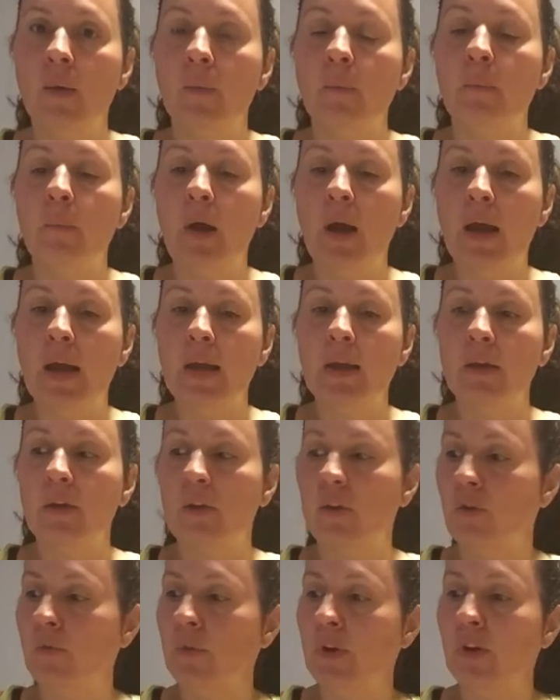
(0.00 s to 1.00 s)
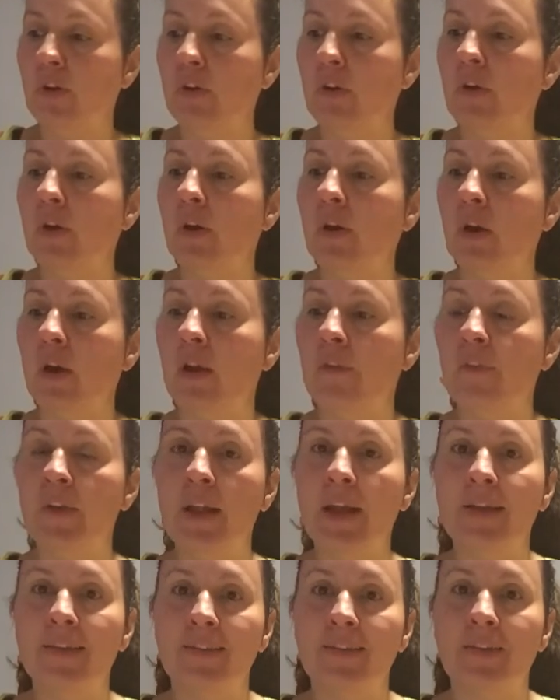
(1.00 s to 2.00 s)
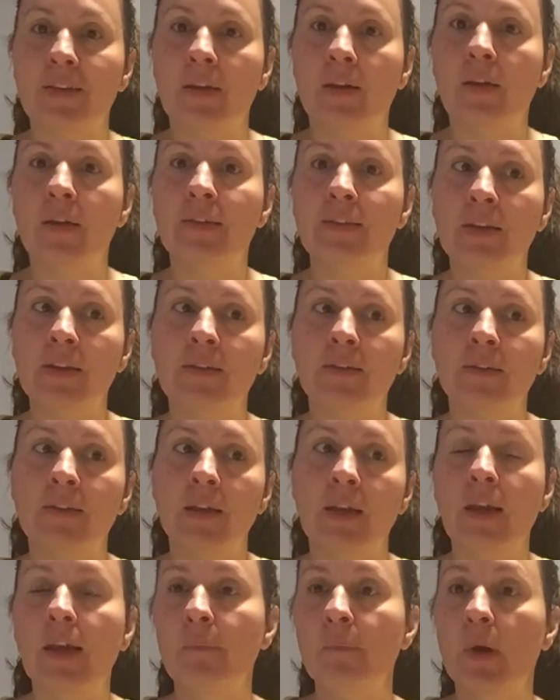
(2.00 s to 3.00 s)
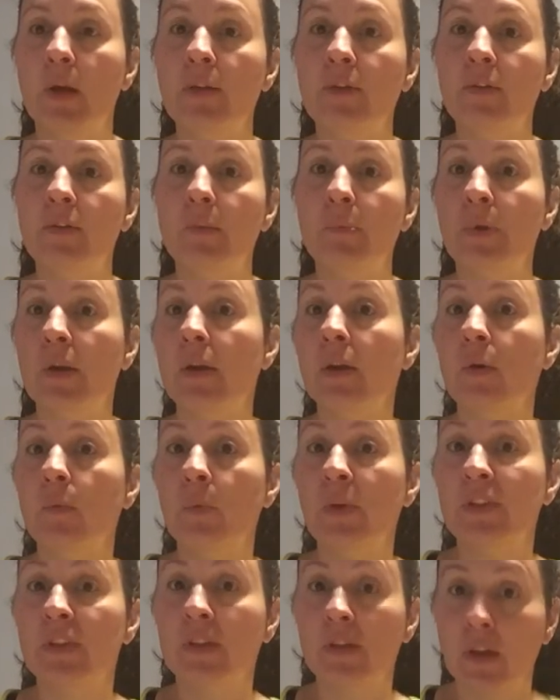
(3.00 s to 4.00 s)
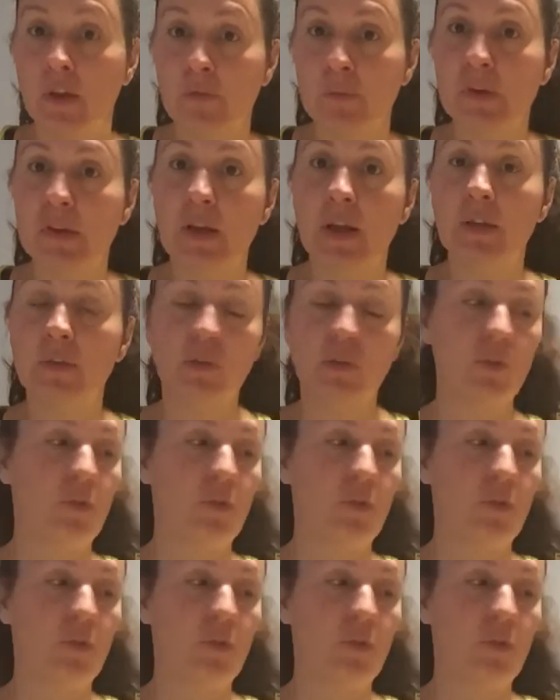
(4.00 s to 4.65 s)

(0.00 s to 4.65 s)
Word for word: my career in the next six to eight months, depending on what the government has in